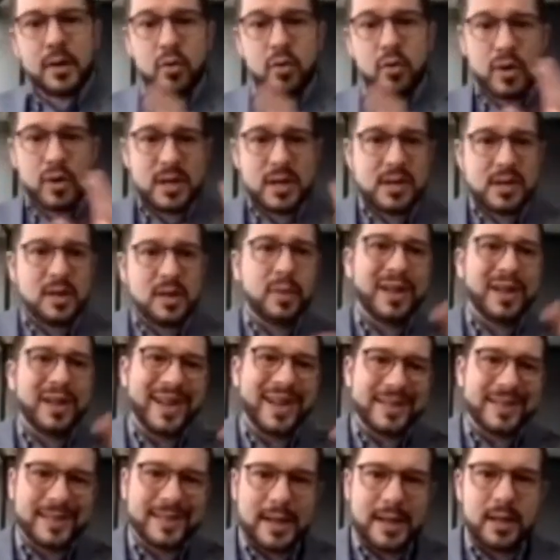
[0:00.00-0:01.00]
reasonable and
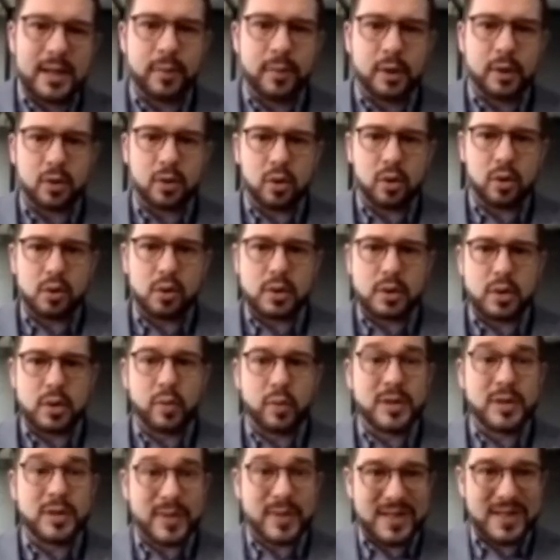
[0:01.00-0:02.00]
attainable goals
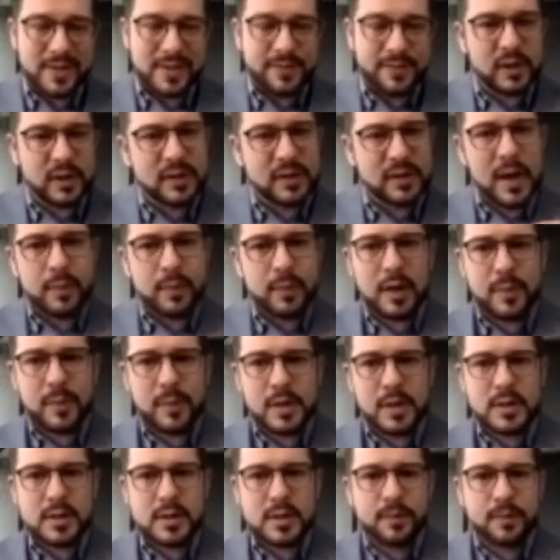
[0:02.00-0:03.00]
with specific time
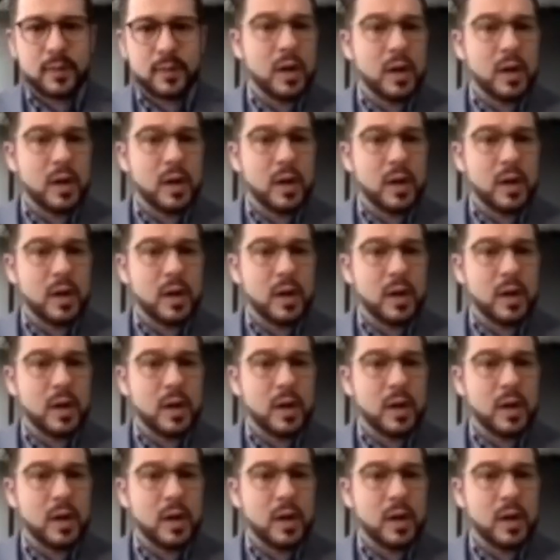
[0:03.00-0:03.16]
limits,